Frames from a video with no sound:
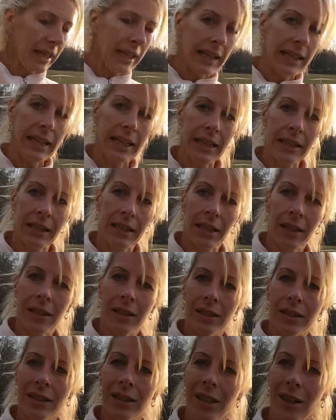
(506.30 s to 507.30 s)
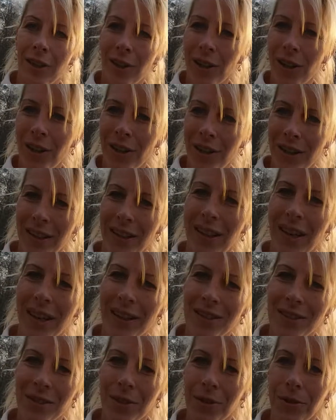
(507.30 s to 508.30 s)
and I'll call it a day.
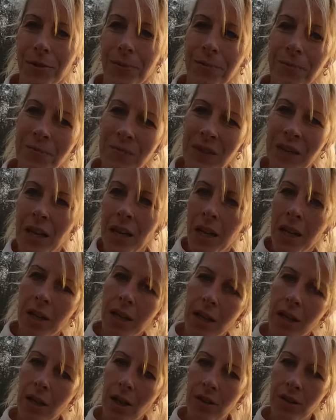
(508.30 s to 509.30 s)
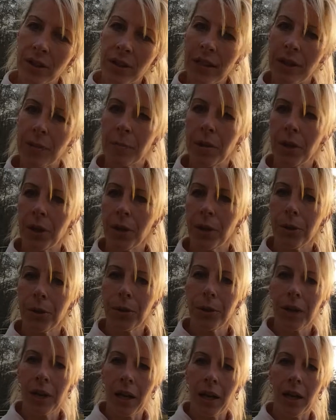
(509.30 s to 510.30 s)
So click on the link below,
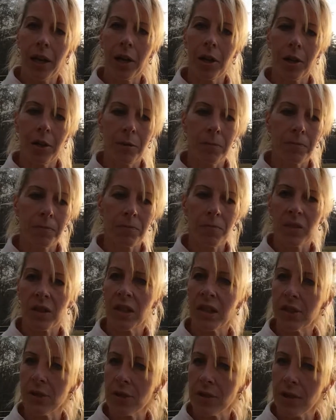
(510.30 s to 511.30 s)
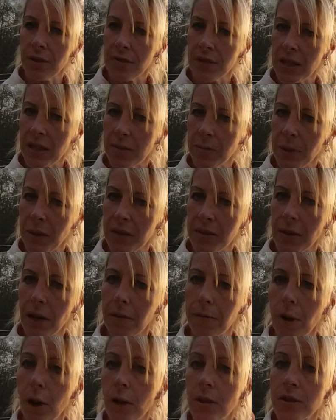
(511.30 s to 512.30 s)
get yourself $6
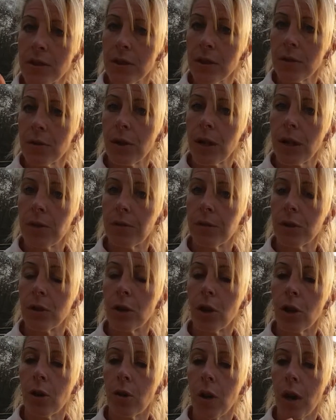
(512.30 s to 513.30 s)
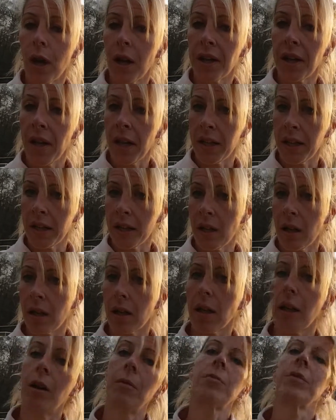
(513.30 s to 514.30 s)
off. Also, if you go on
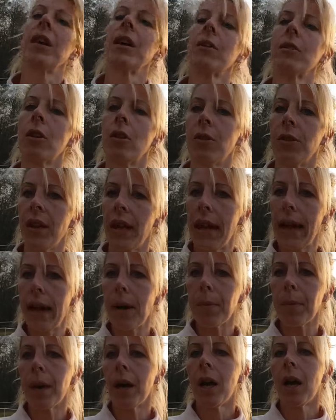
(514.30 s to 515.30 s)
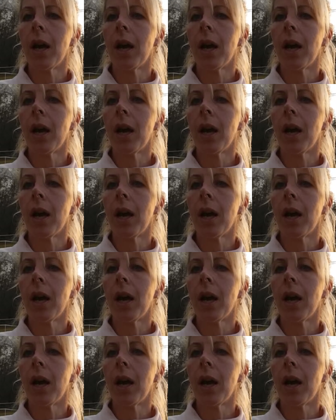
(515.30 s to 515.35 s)
honey.com, download the app,